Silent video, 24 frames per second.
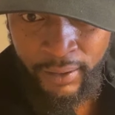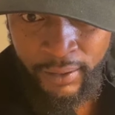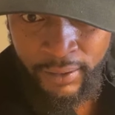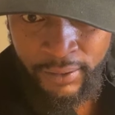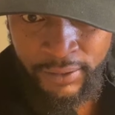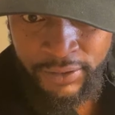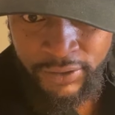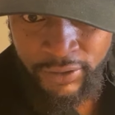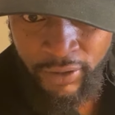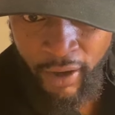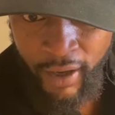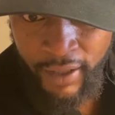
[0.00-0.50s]

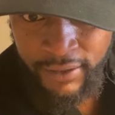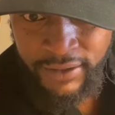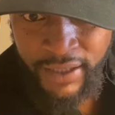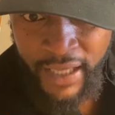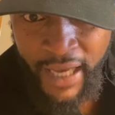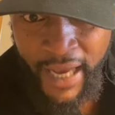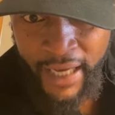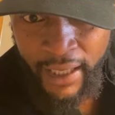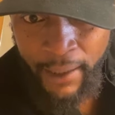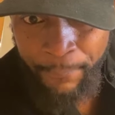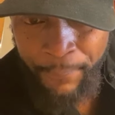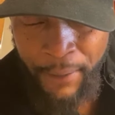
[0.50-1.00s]
Start
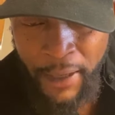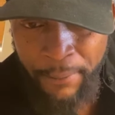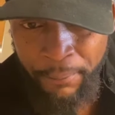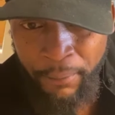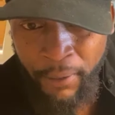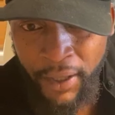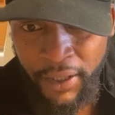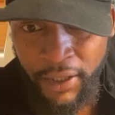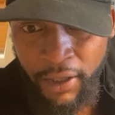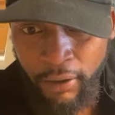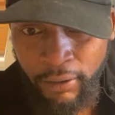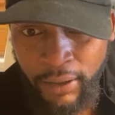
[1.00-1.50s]
tagging people
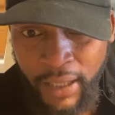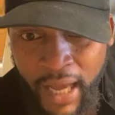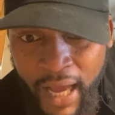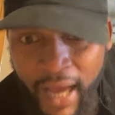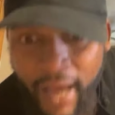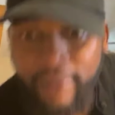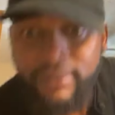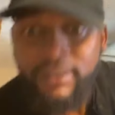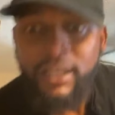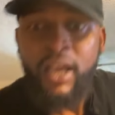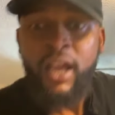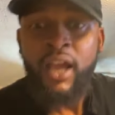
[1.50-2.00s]
in your
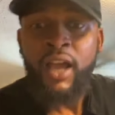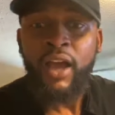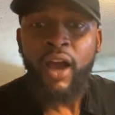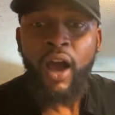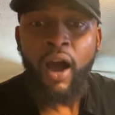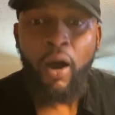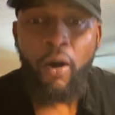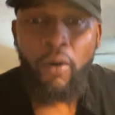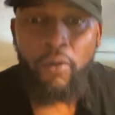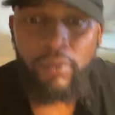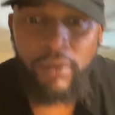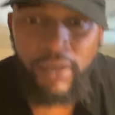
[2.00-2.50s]
lives.
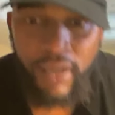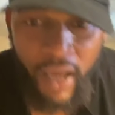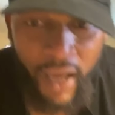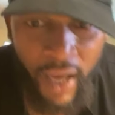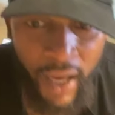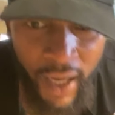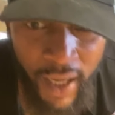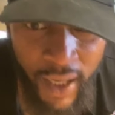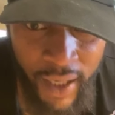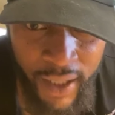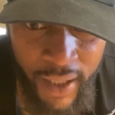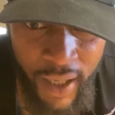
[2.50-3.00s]

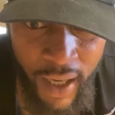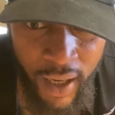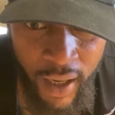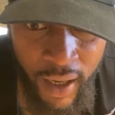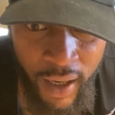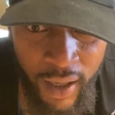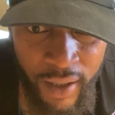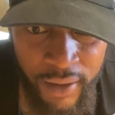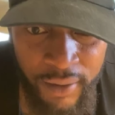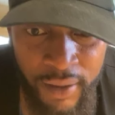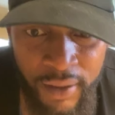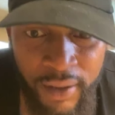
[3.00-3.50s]
Okay,
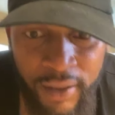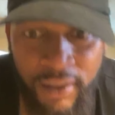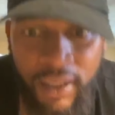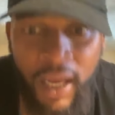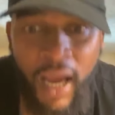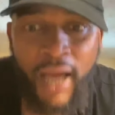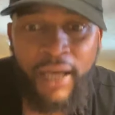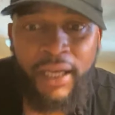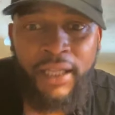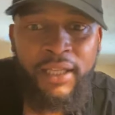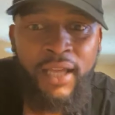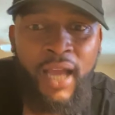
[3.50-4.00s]

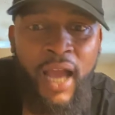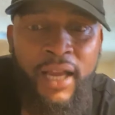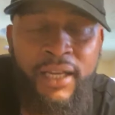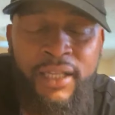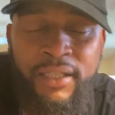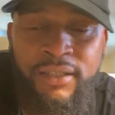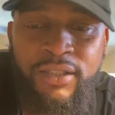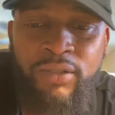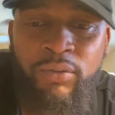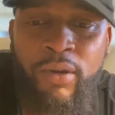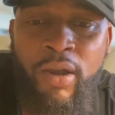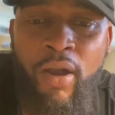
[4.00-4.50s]
Yanni,
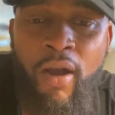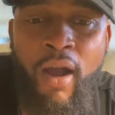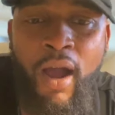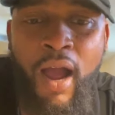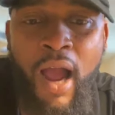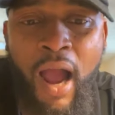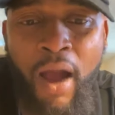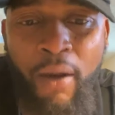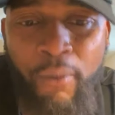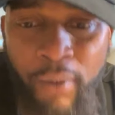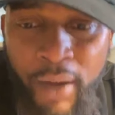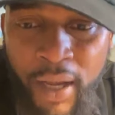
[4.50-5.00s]
sweetheart,
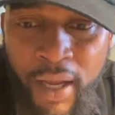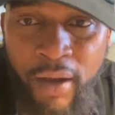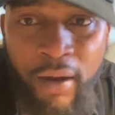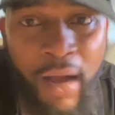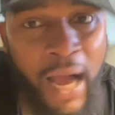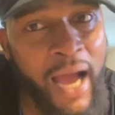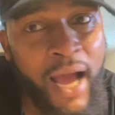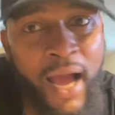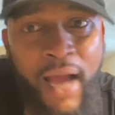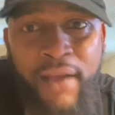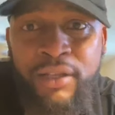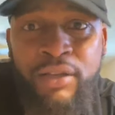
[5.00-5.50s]
I will.
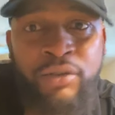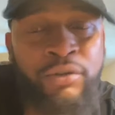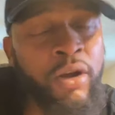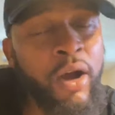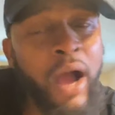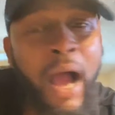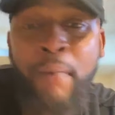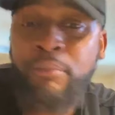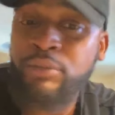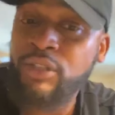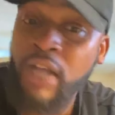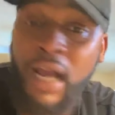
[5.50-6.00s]

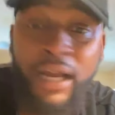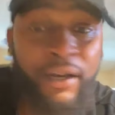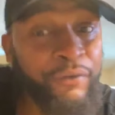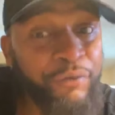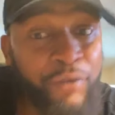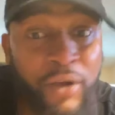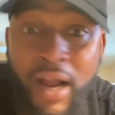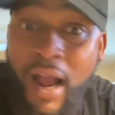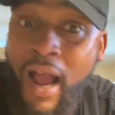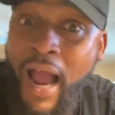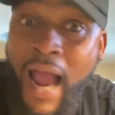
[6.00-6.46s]
I'm trying to figure out